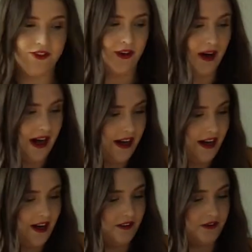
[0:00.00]
So I
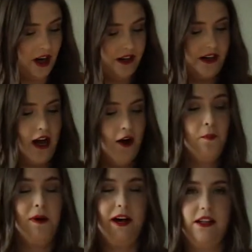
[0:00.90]
have gotten
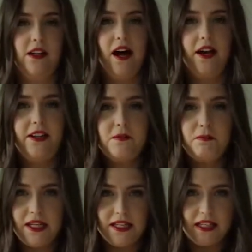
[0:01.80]
out my lined
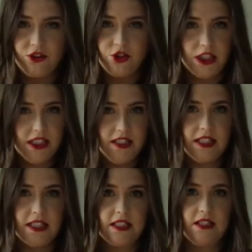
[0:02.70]
baking sheet.
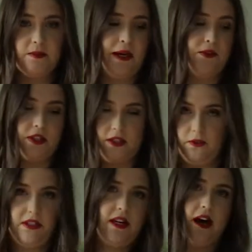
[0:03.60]
This is about to go
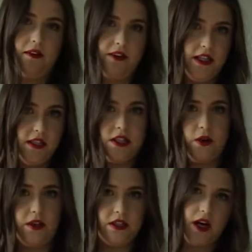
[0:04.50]
in the oven,
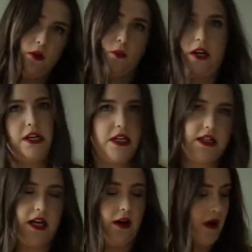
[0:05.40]
so I just kind of wanted to
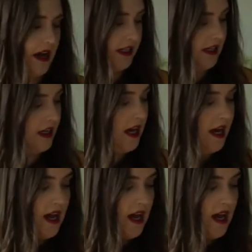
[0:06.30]
get that ready.